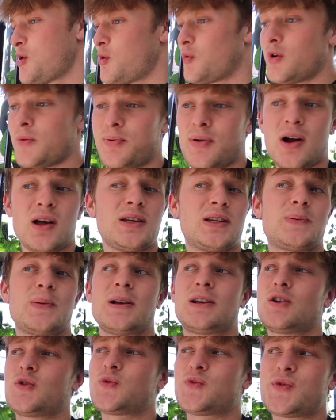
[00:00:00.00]
we probably
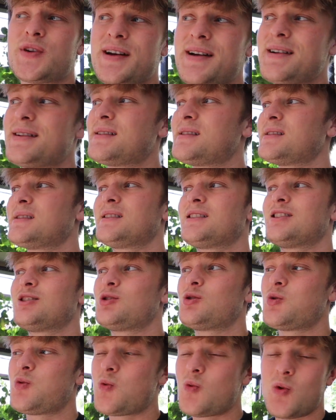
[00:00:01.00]
spent around
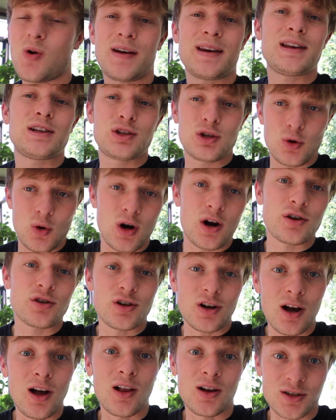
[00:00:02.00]

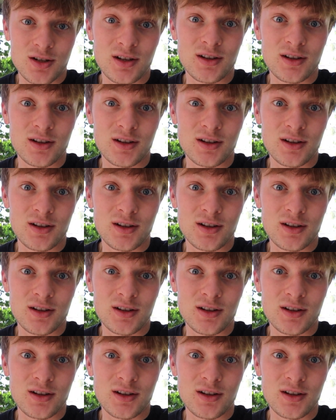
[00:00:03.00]
$2,200